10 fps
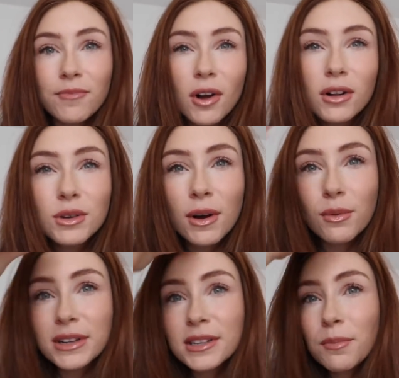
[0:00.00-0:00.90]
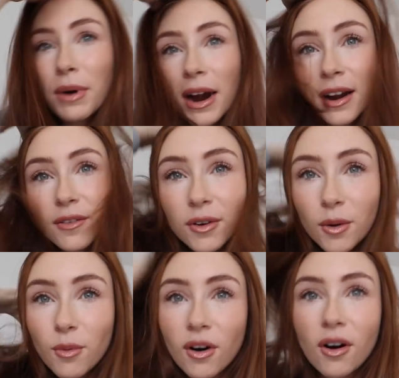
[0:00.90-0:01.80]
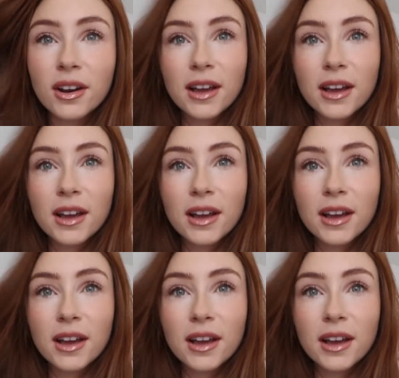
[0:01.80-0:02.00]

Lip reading: Also, I went to the park for a walk.